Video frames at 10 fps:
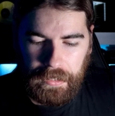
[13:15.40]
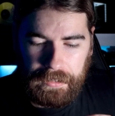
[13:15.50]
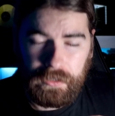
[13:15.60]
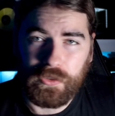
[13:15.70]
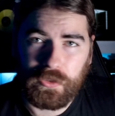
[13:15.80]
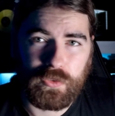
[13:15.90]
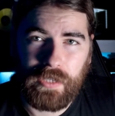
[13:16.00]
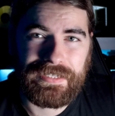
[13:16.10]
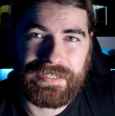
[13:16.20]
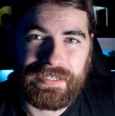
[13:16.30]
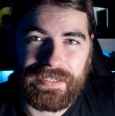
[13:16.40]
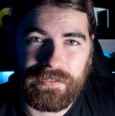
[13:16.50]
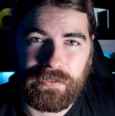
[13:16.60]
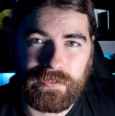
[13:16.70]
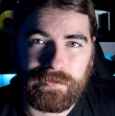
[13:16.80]
it looks drastically
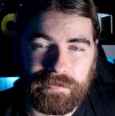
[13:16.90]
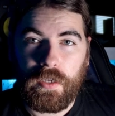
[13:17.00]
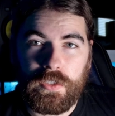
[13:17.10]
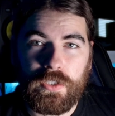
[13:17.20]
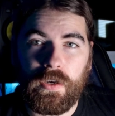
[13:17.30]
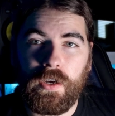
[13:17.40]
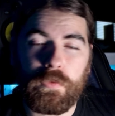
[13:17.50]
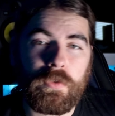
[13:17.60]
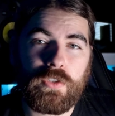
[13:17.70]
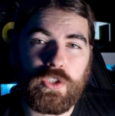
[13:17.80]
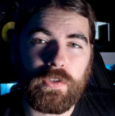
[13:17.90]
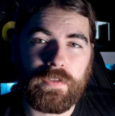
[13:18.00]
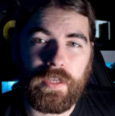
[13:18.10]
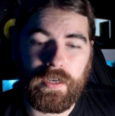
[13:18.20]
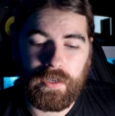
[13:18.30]
different. So I hope you
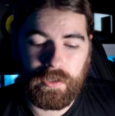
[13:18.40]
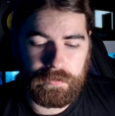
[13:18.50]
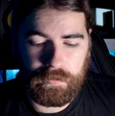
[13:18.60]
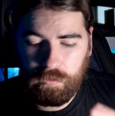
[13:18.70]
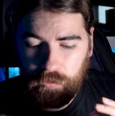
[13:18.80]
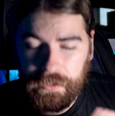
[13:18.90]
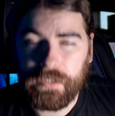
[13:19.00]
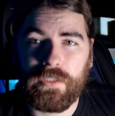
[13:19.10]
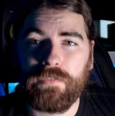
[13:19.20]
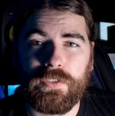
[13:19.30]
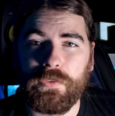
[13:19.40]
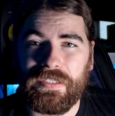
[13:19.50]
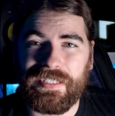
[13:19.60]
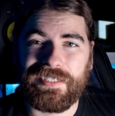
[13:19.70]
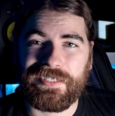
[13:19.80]
enjoyed that. I really love
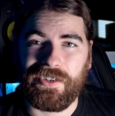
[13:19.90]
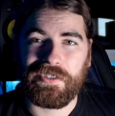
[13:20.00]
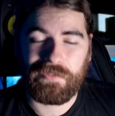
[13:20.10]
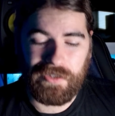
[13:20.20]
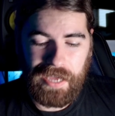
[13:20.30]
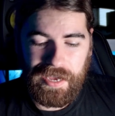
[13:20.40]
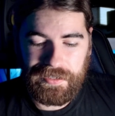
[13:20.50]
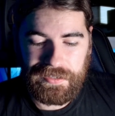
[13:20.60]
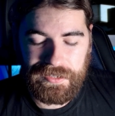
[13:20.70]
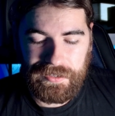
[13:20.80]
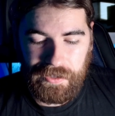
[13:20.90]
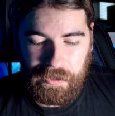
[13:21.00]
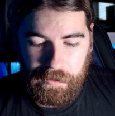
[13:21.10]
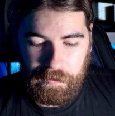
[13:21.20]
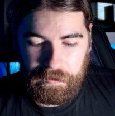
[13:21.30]
doing these kind of like edits
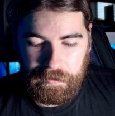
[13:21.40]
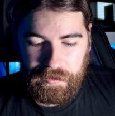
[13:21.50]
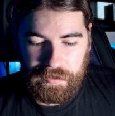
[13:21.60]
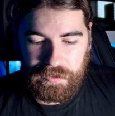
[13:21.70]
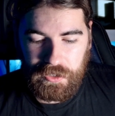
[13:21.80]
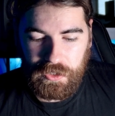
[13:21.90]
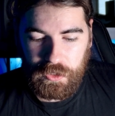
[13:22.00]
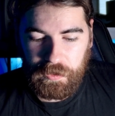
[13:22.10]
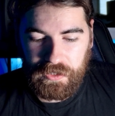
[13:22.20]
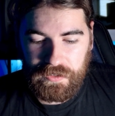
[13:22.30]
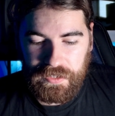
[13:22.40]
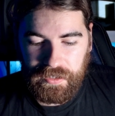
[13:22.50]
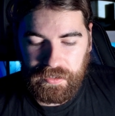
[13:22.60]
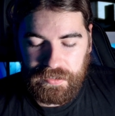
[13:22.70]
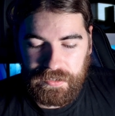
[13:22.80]
um, just because
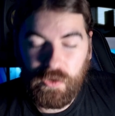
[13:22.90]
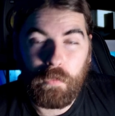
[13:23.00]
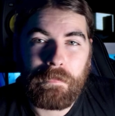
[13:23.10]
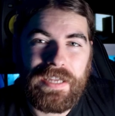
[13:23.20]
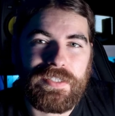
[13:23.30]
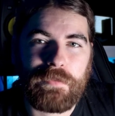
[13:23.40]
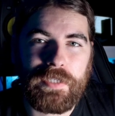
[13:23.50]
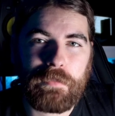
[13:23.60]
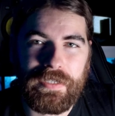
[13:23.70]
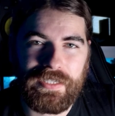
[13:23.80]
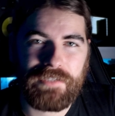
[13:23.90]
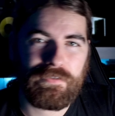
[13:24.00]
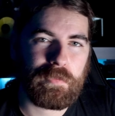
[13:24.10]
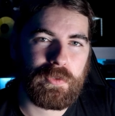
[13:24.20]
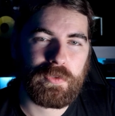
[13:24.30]
it's not meant to be
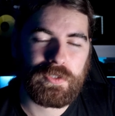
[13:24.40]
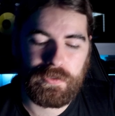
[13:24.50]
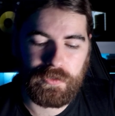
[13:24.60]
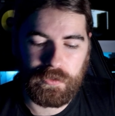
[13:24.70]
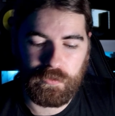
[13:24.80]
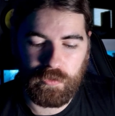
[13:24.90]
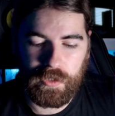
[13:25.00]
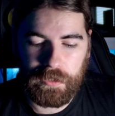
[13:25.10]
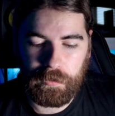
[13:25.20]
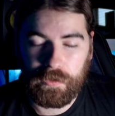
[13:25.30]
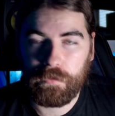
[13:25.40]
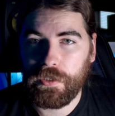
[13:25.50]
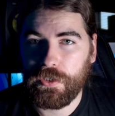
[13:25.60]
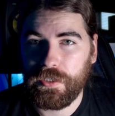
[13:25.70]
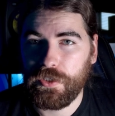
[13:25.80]
believable. So you can really put your
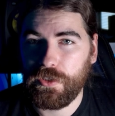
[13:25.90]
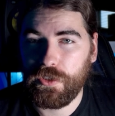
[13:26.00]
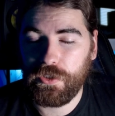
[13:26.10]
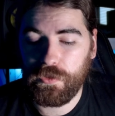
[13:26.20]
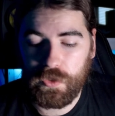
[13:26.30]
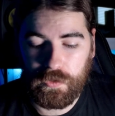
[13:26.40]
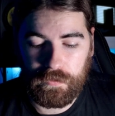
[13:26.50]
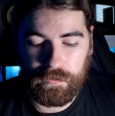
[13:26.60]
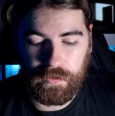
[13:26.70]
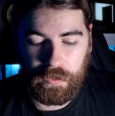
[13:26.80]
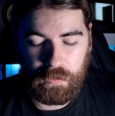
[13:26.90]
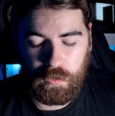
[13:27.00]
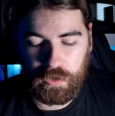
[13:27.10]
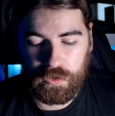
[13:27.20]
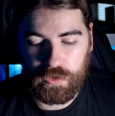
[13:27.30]
imagination to use of uh,
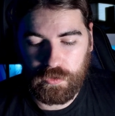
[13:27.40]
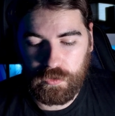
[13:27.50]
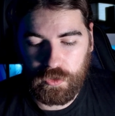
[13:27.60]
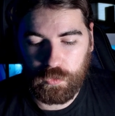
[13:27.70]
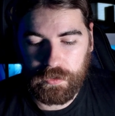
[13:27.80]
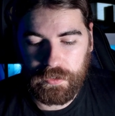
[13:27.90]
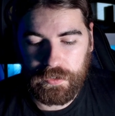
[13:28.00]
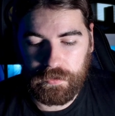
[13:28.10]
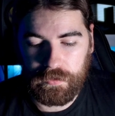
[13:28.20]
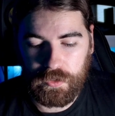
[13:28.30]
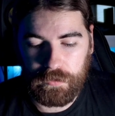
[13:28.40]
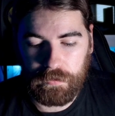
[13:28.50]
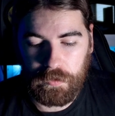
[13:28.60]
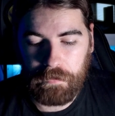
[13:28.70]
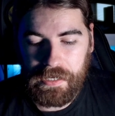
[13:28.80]
what could you do to tweak this and just,
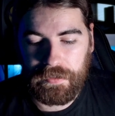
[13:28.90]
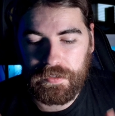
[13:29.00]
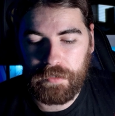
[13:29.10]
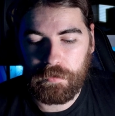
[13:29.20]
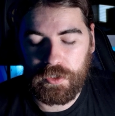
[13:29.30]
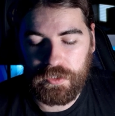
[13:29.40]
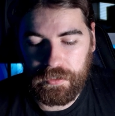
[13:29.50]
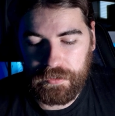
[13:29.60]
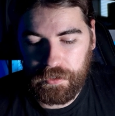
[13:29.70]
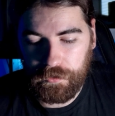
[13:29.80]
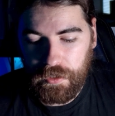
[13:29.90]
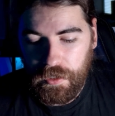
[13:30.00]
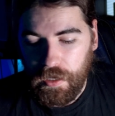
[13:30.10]
just make this image stand out.